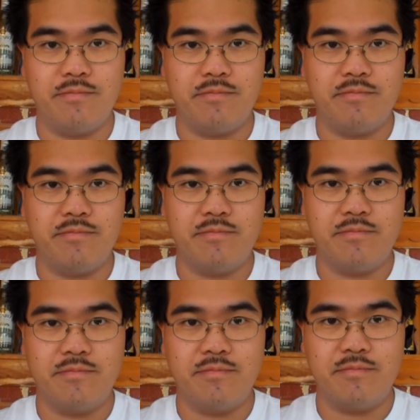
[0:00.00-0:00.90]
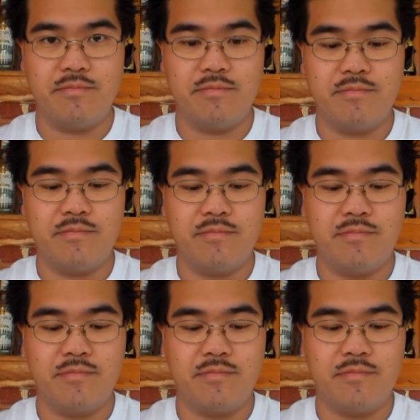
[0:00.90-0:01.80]

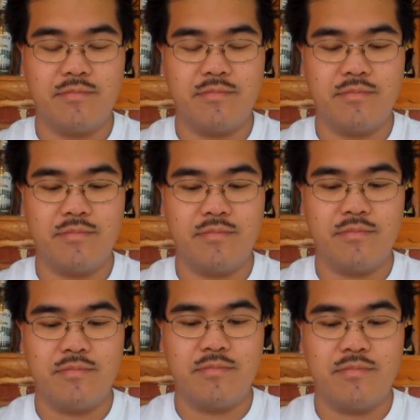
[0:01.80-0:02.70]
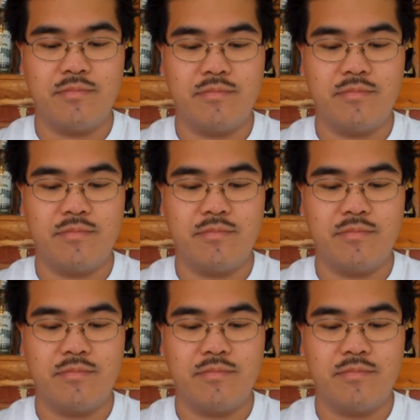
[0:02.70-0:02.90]
(no one is talking)